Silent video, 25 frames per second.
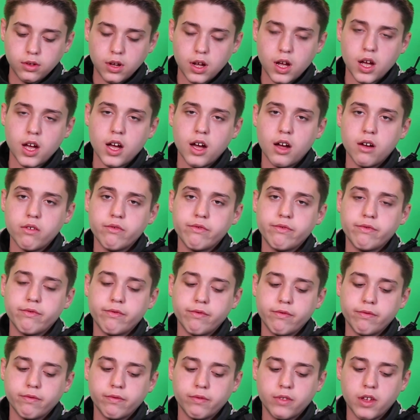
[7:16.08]
have
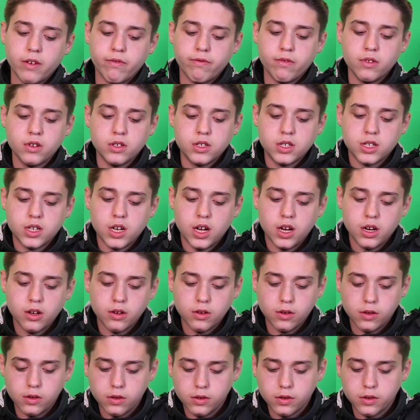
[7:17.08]
different
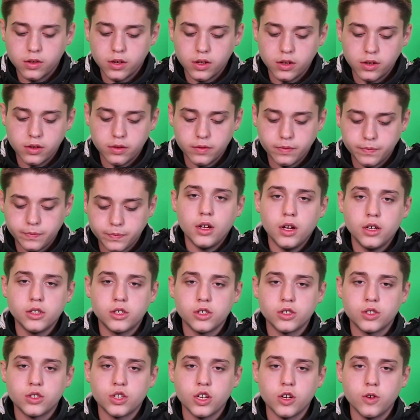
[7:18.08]
styles that are
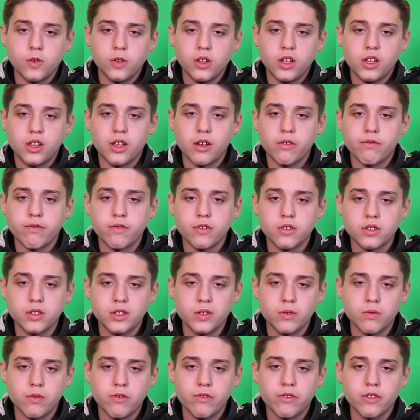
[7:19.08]
just totally different
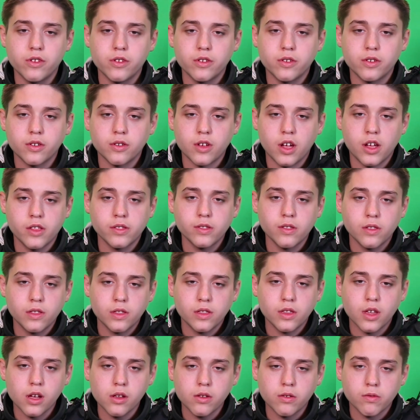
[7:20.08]
to others, and
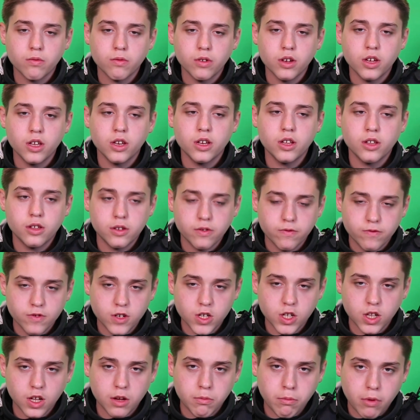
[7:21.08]
that's what you need to
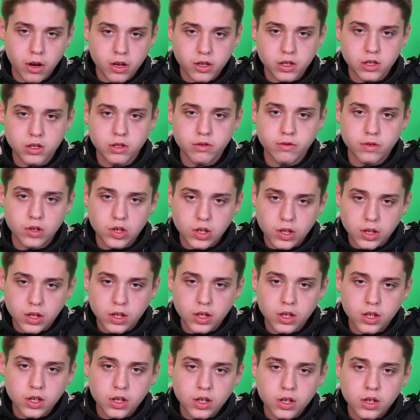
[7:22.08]
really master in
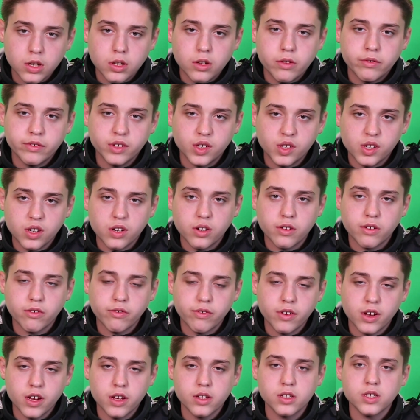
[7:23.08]

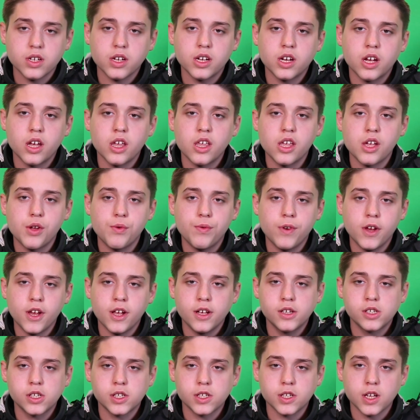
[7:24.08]
photography, is like a
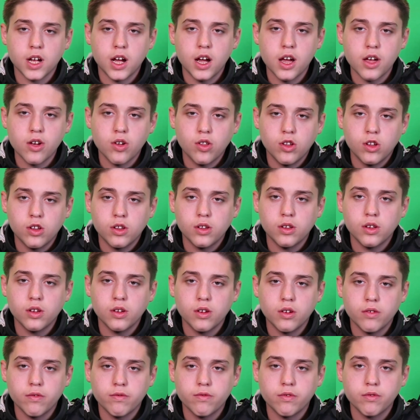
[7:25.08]
unique style
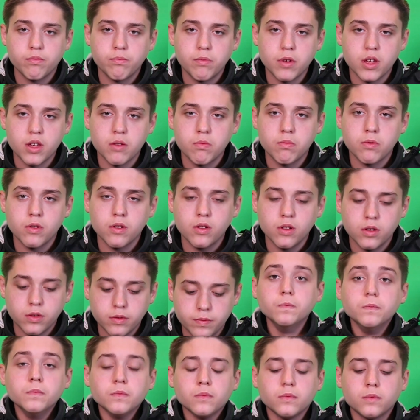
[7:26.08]
for people.
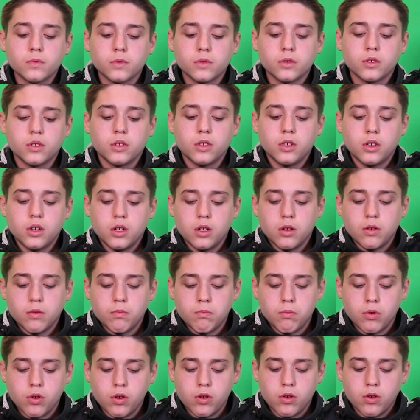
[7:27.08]

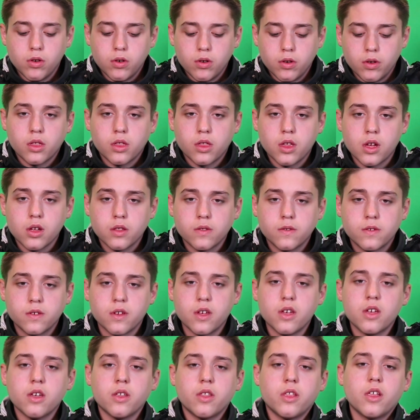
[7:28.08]
But that's
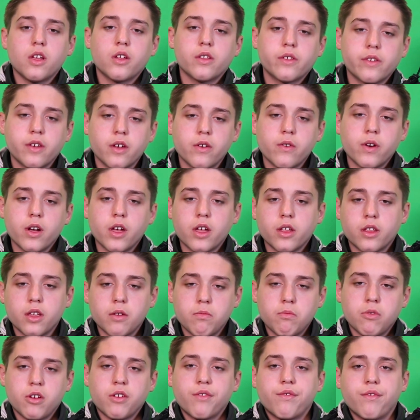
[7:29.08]
it, that's how I
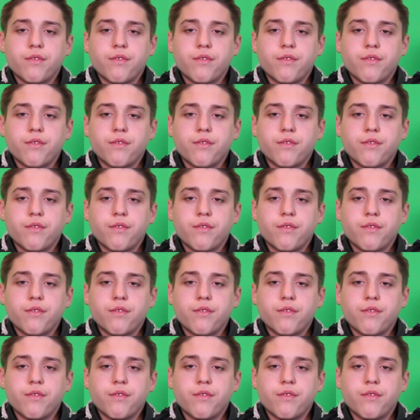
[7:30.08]
edit my